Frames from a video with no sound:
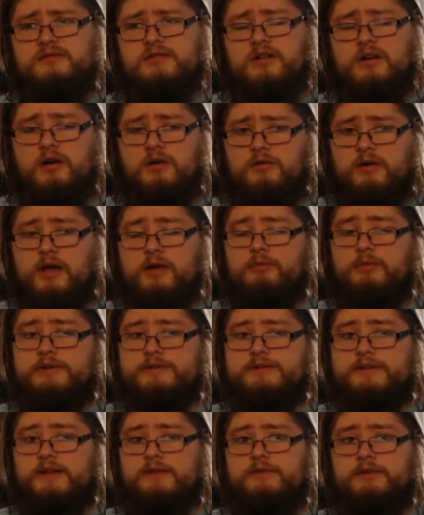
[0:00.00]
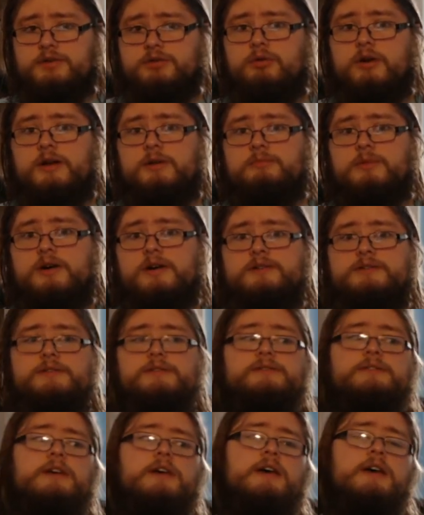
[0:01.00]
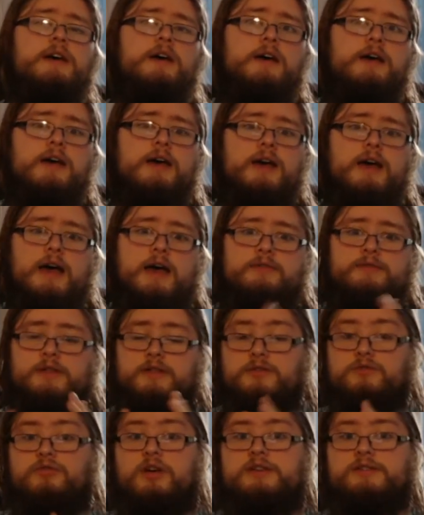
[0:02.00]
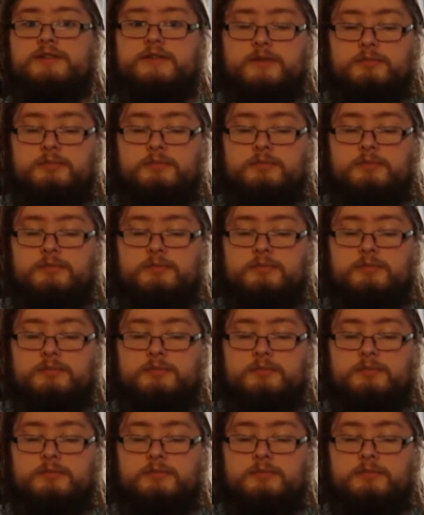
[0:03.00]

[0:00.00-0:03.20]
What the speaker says: alright ones that give you 2 item boxes, and then the rest of